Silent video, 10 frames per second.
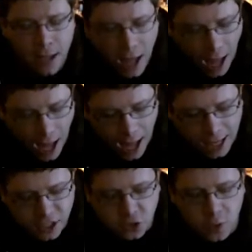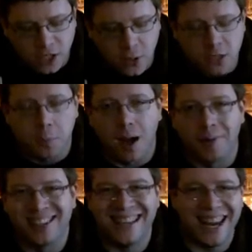It's a 22-ounce
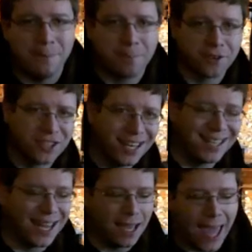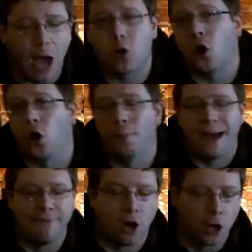bomber, 10% alcohol
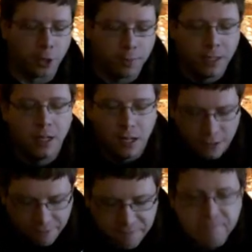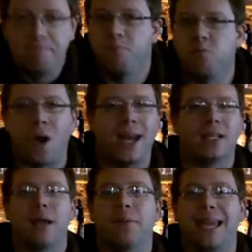by volume. Right
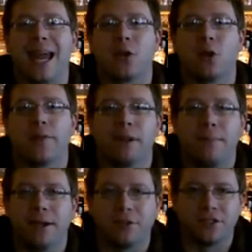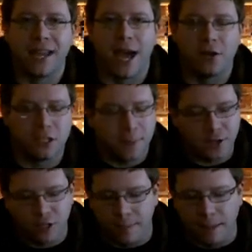in line with the category of an Imperial Stout,
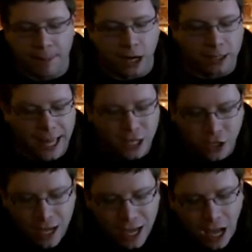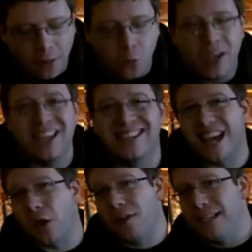especially being barrel-aged. The way you can
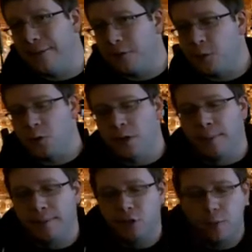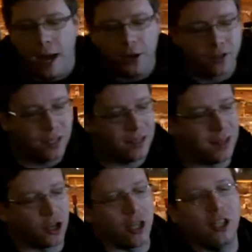tell the difference between the two bottles
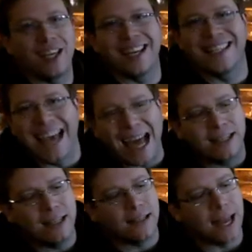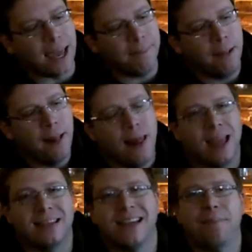is they're going to look exactly the same,
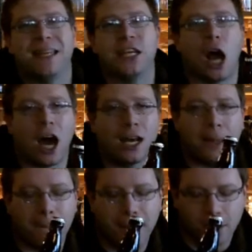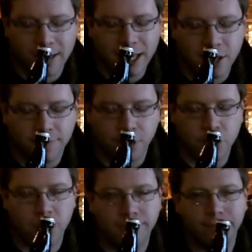except the non-barrel-aged
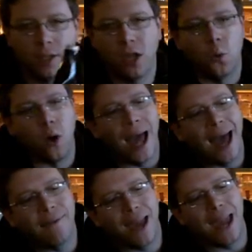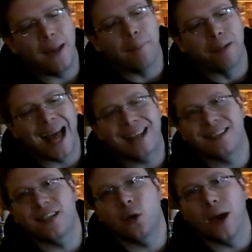version will have a black
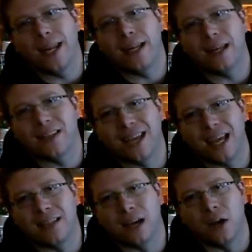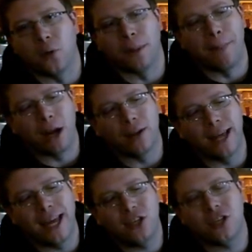silhouetted Santa, where the
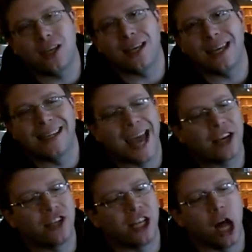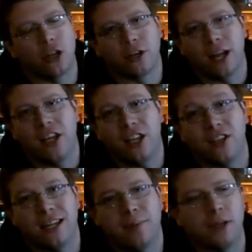barrel-aged, he's actually colored in,
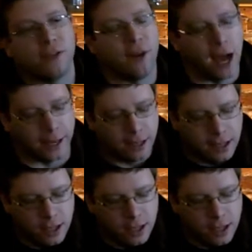you see him just fine.